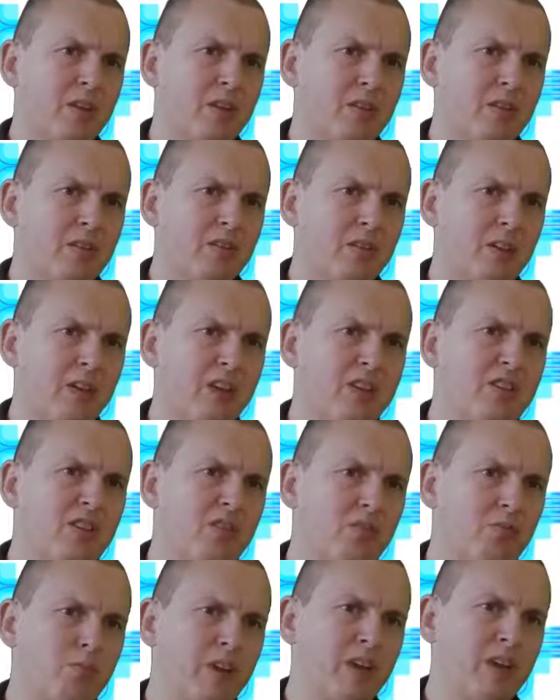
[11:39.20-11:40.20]
The
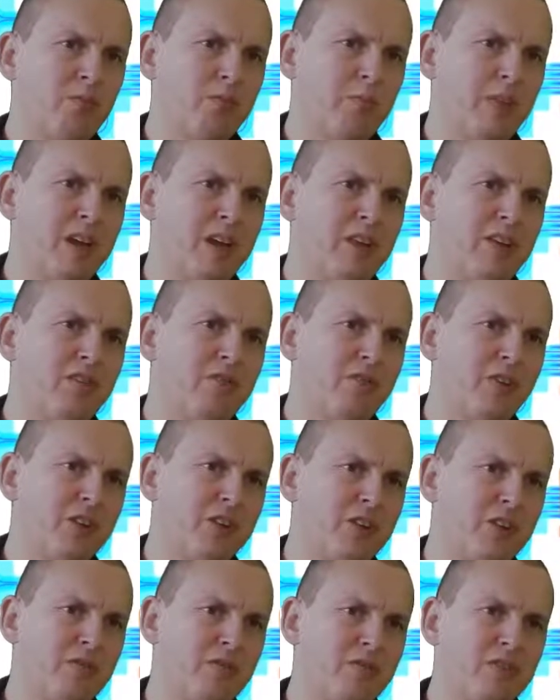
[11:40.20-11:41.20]
easiest way to make these phase
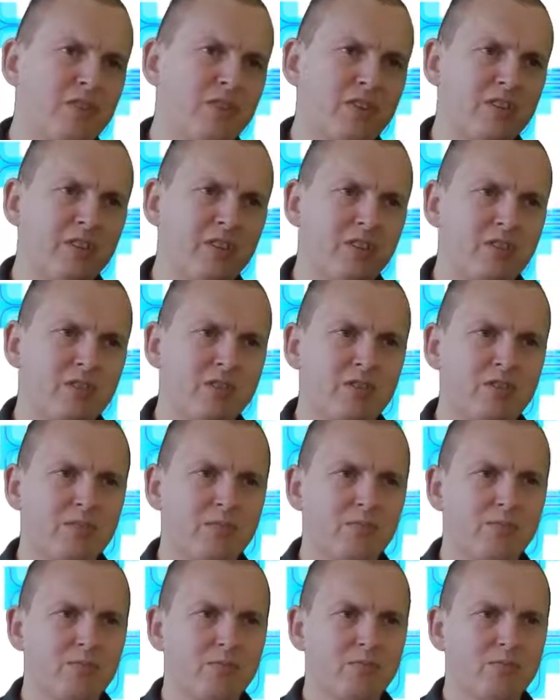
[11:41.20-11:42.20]
shifters is heaters.
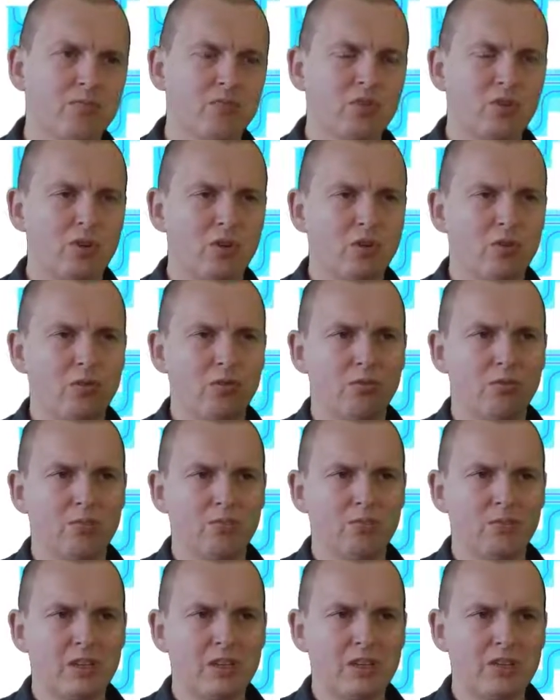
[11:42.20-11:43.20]
So
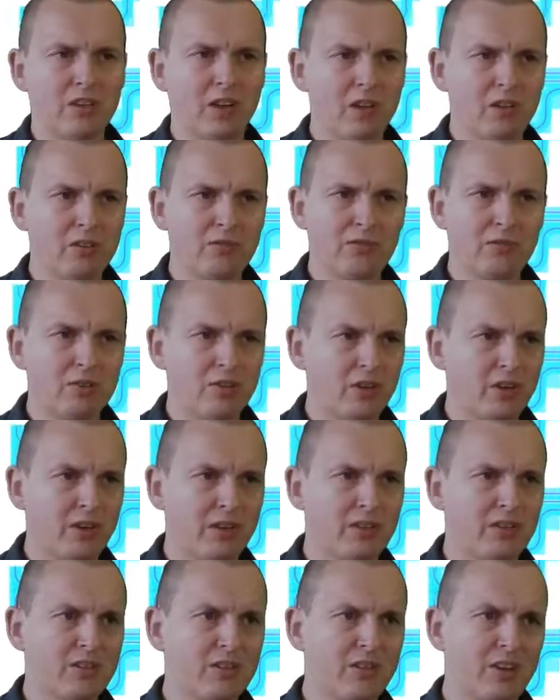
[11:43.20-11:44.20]
in silicon
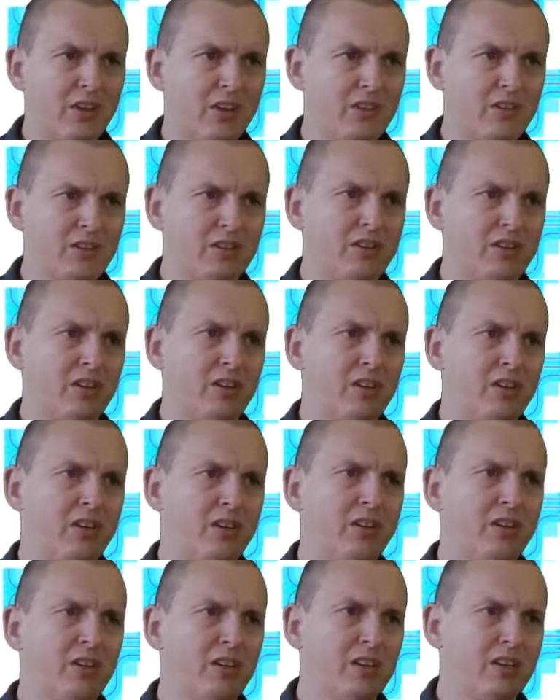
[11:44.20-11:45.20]
photonics, heaters
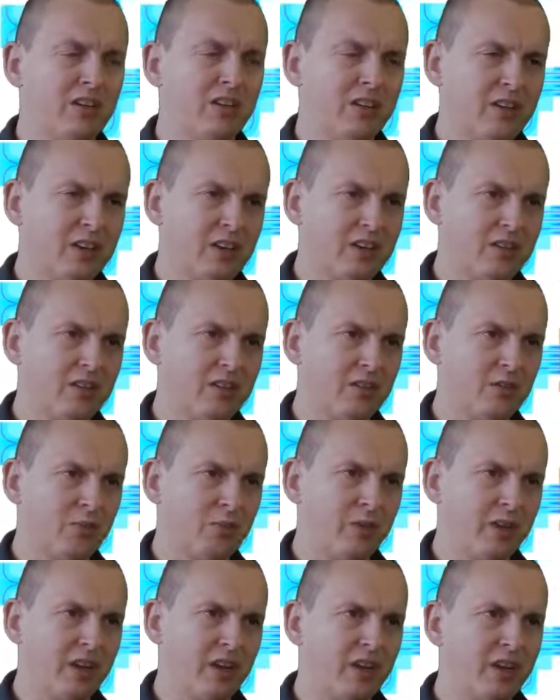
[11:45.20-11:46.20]
are the classical
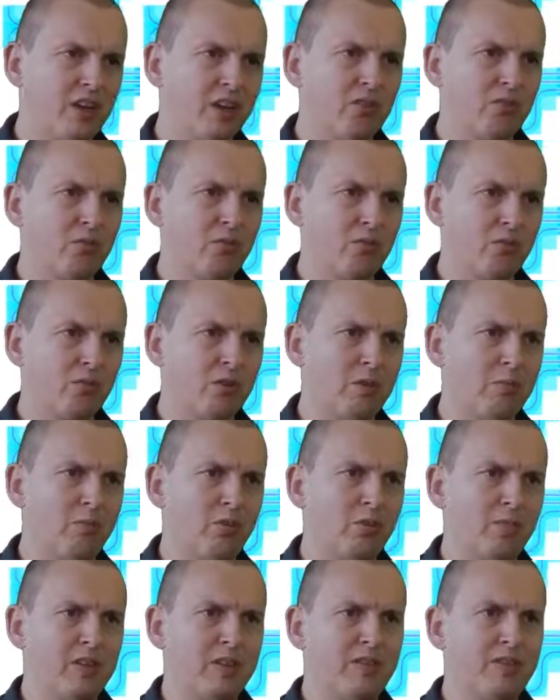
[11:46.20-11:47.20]
way to
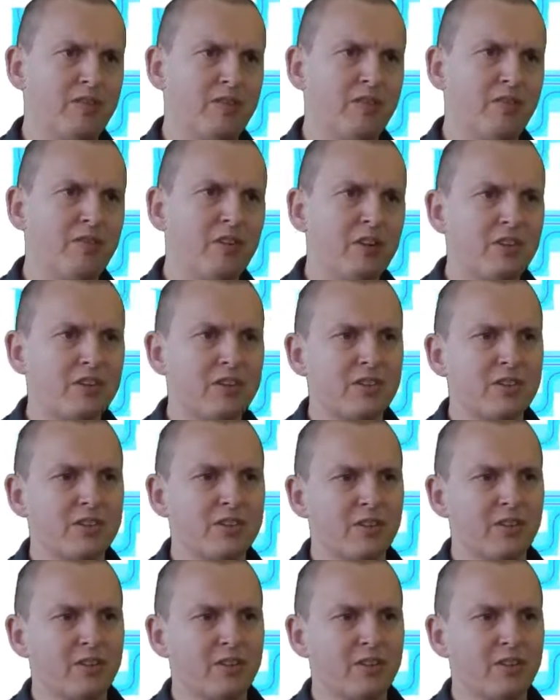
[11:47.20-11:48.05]
implement these devices.